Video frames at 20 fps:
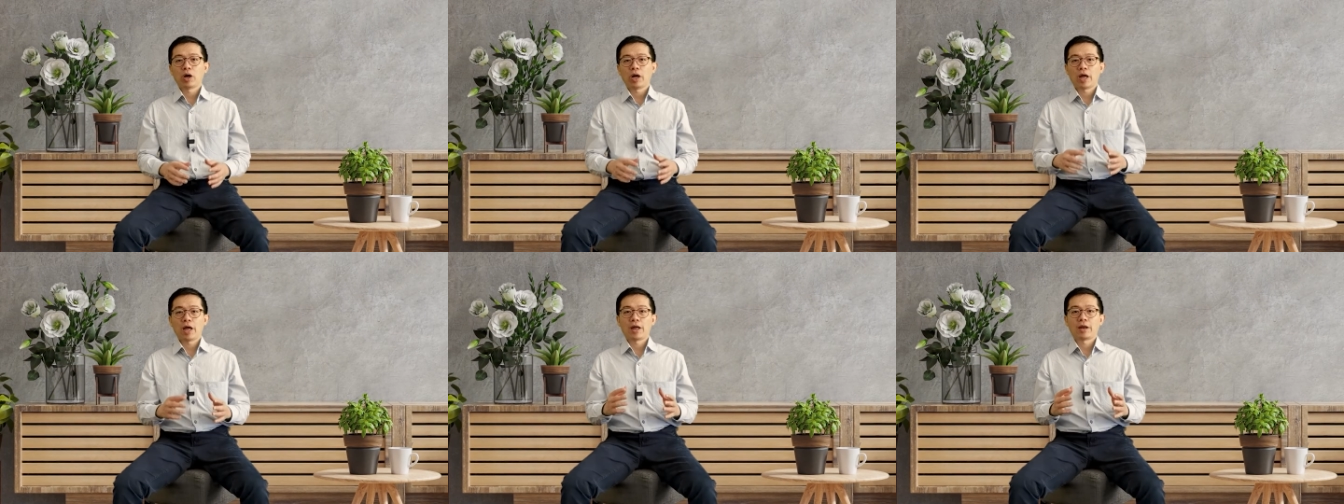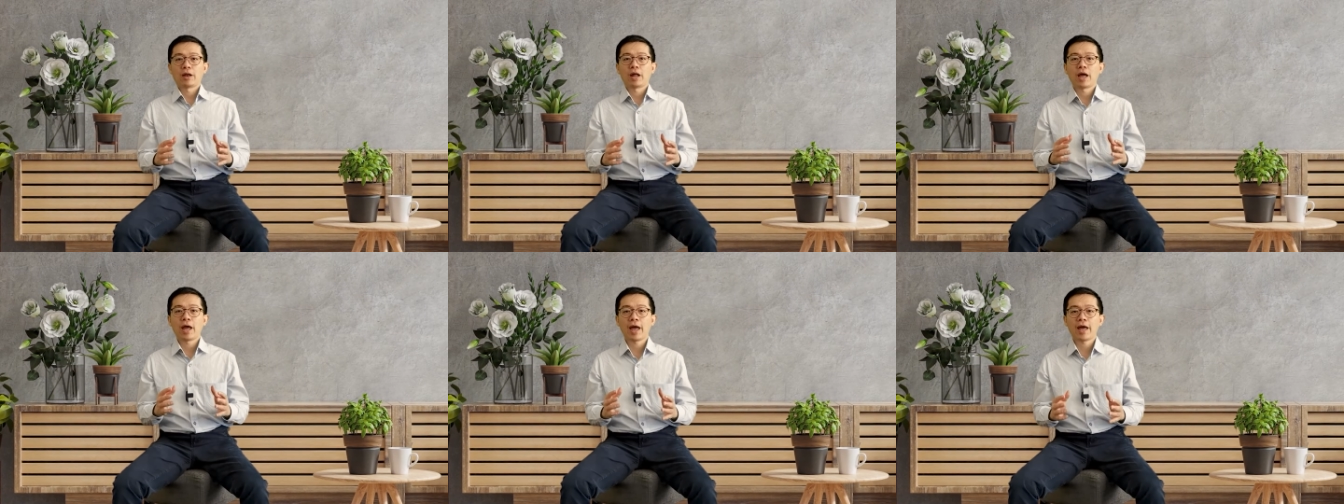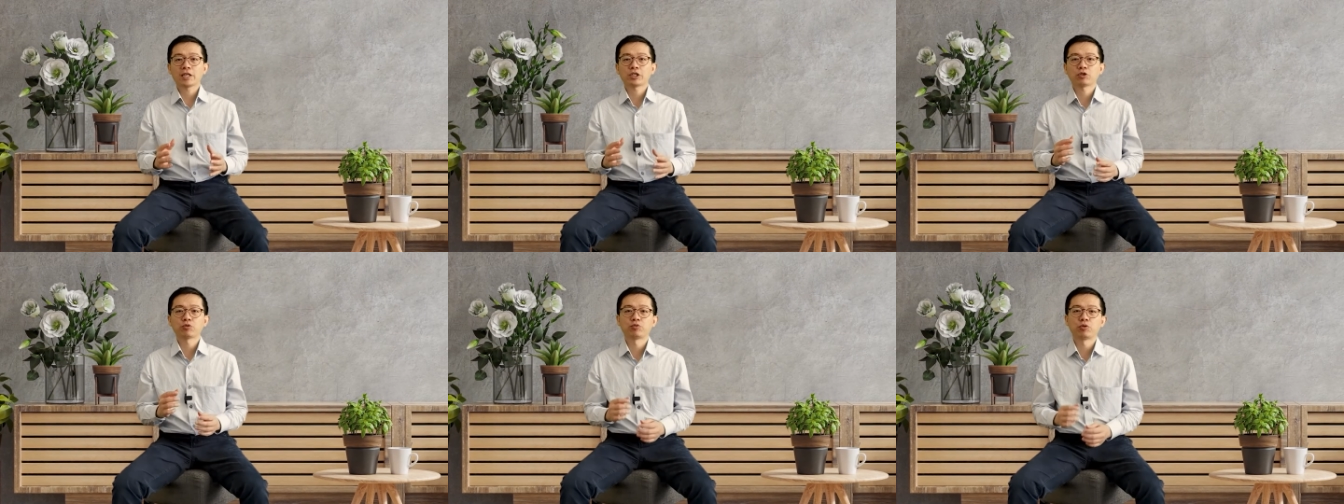and
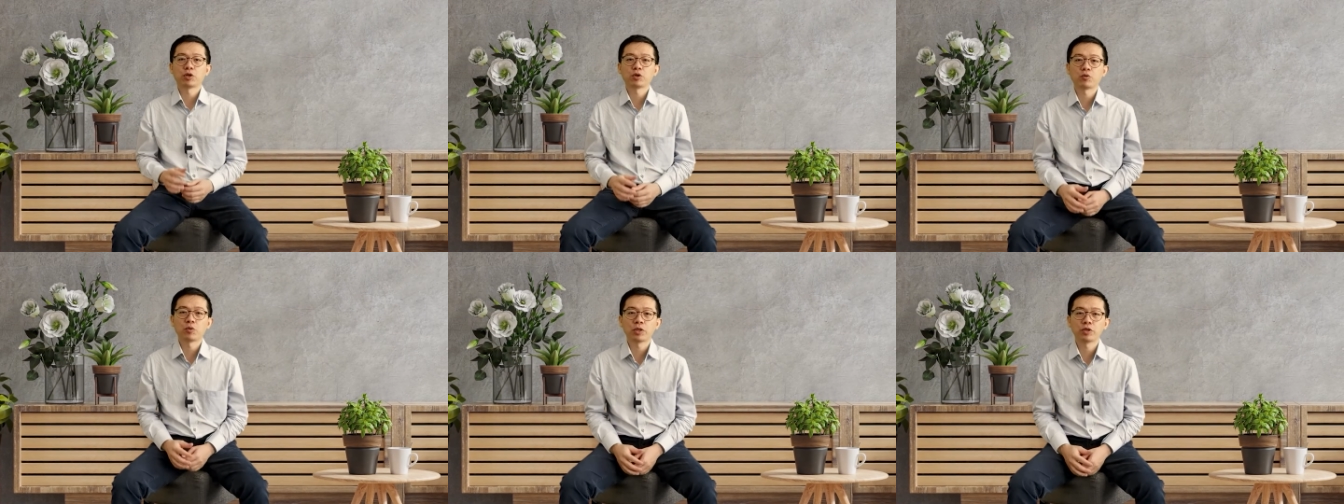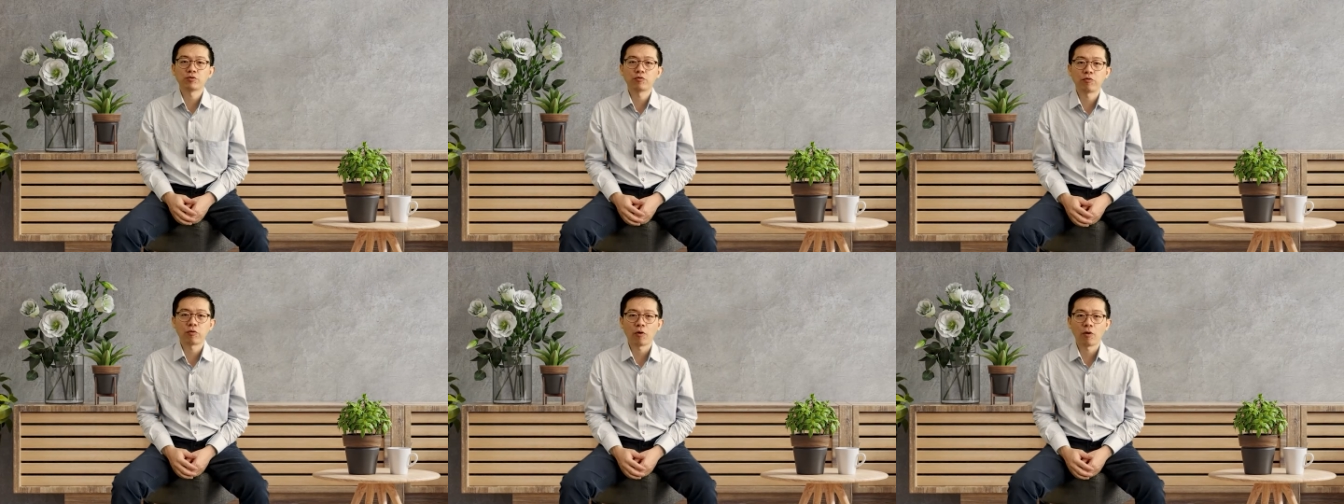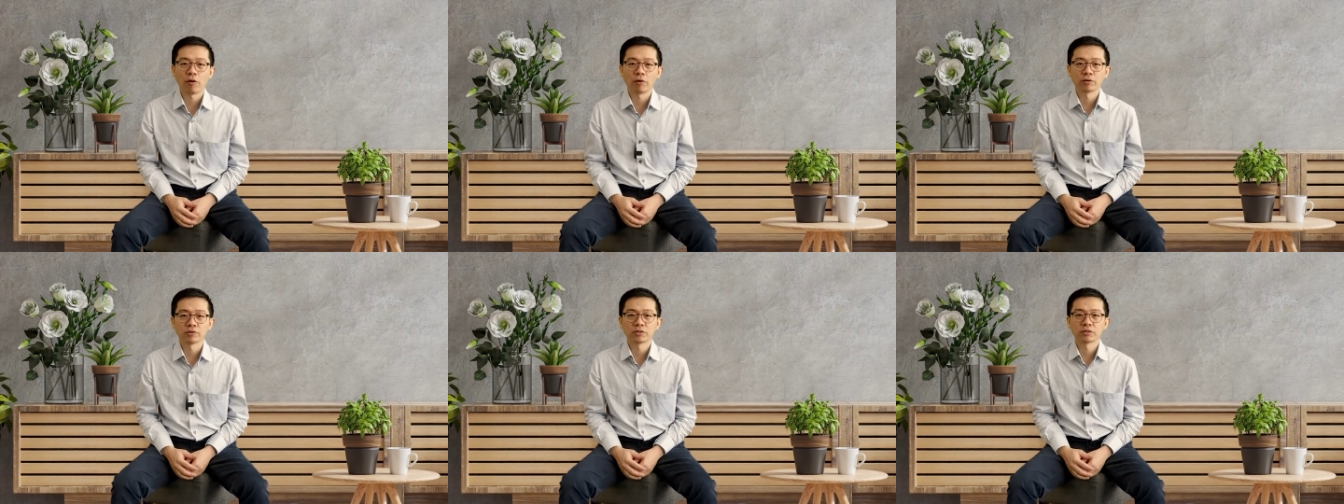has frequent
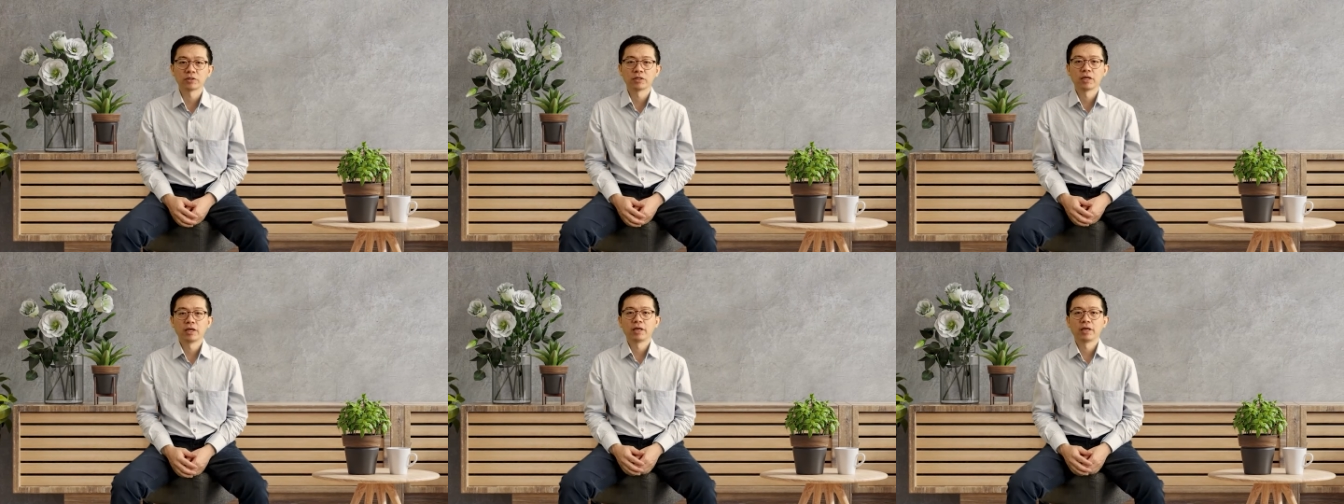falls,